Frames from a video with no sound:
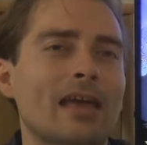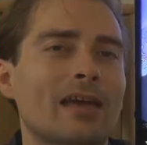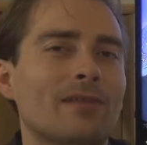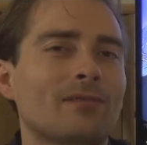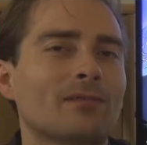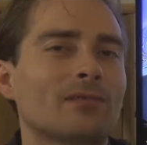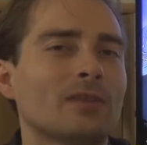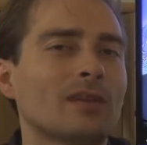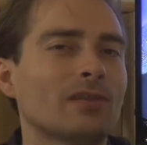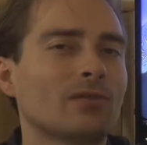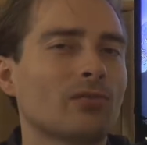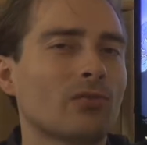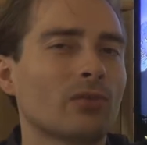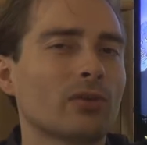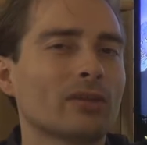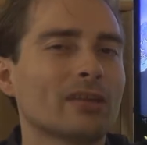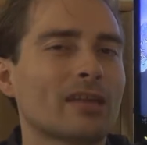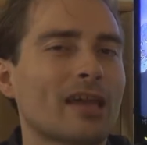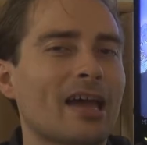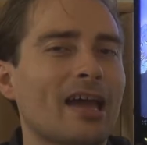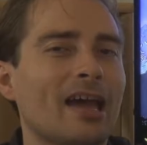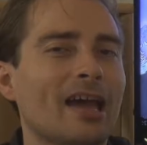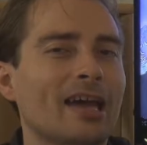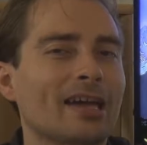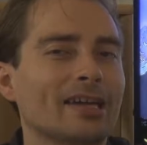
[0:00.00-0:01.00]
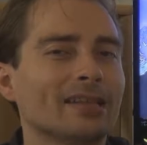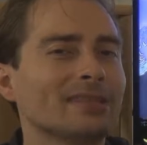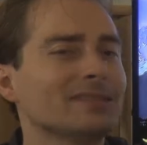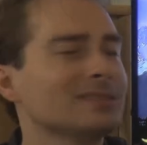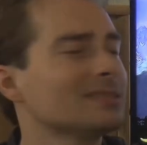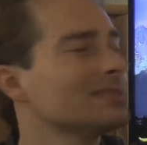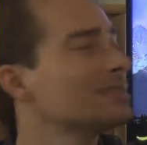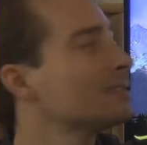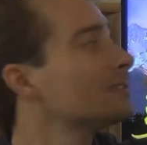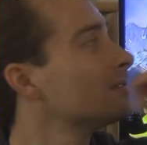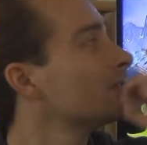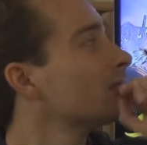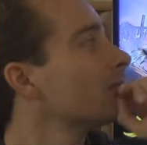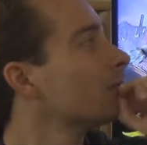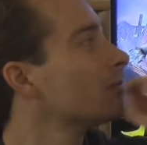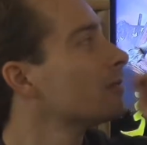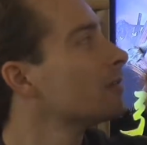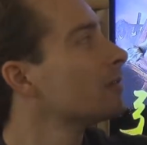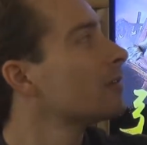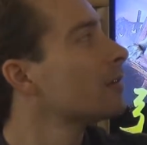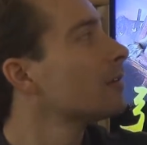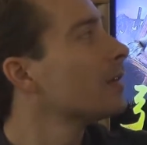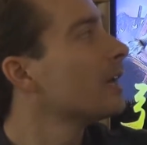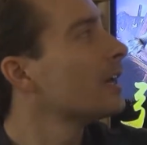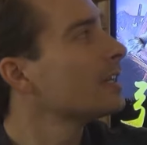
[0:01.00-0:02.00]
have different heights.
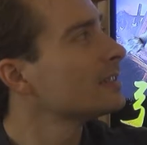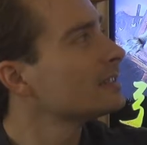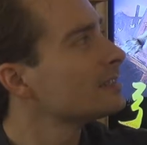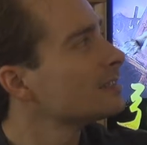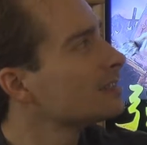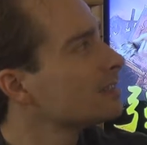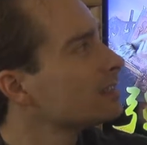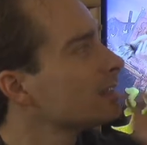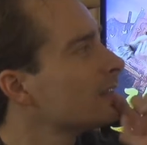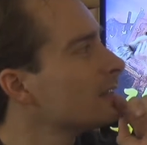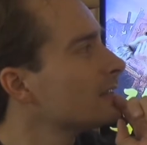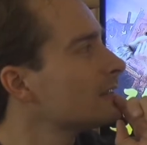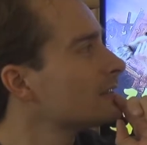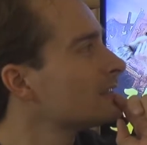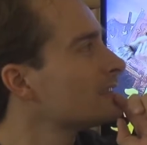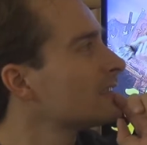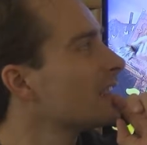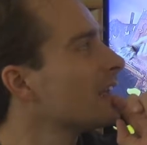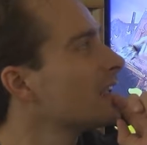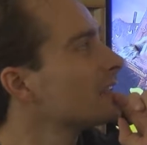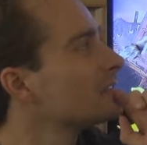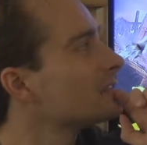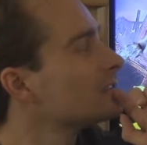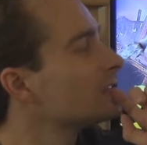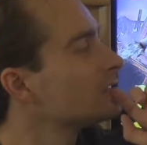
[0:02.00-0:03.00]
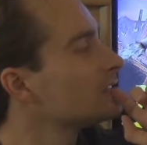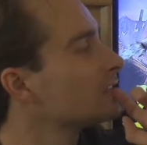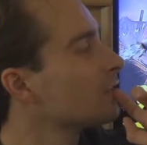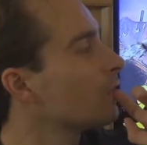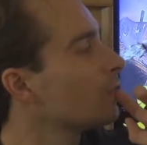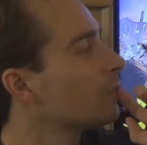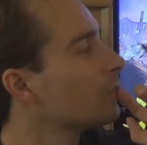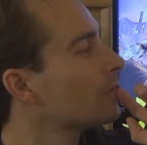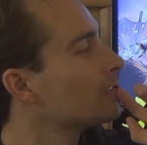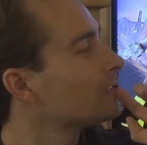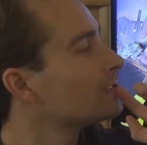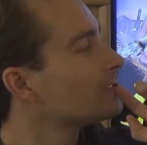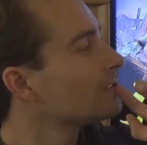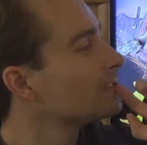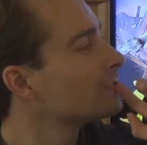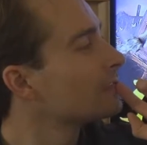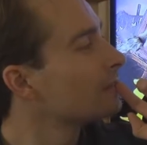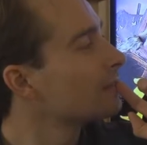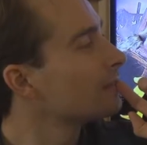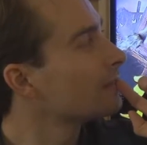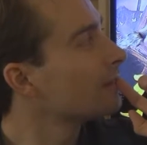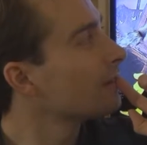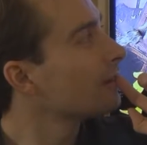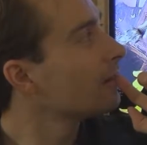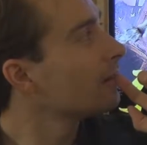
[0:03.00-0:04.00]
At the start there's always this
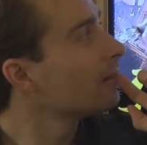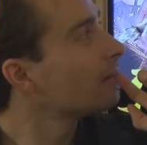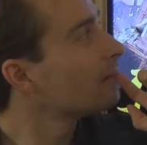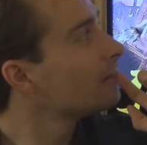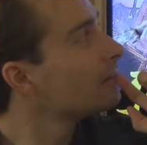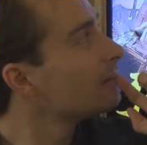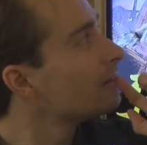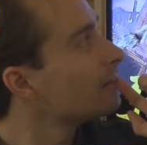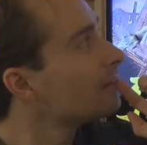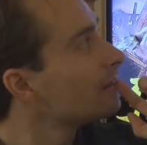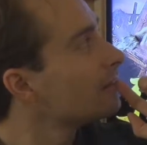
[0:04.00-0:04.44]
little